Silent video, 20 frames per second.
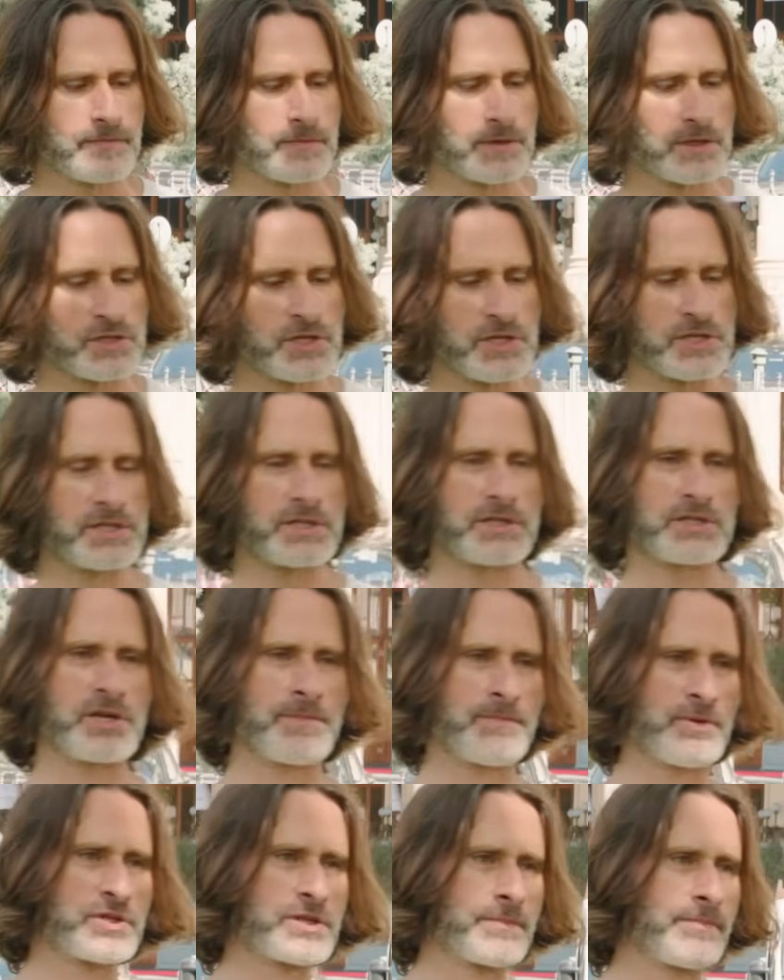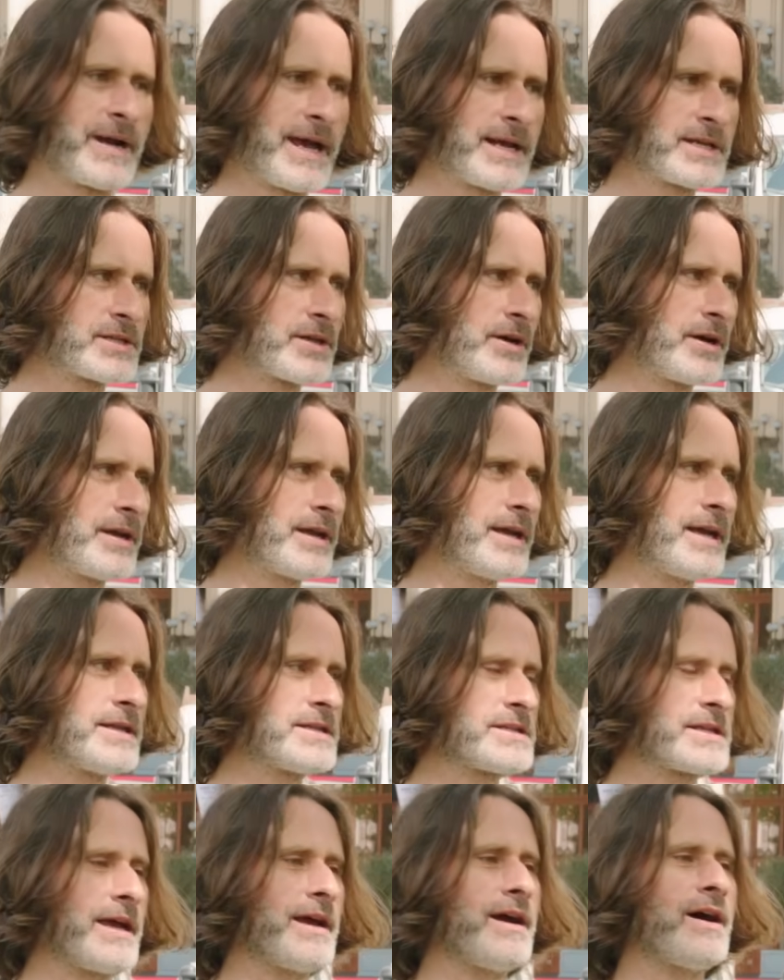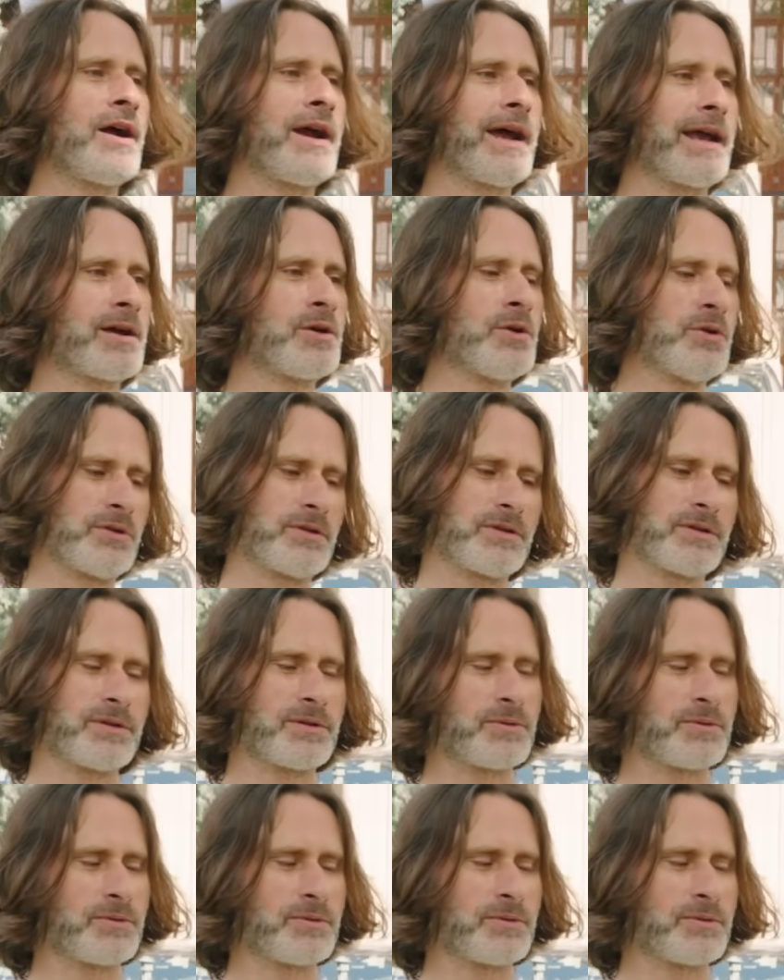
she puts the brakes on and you say, all right, cool.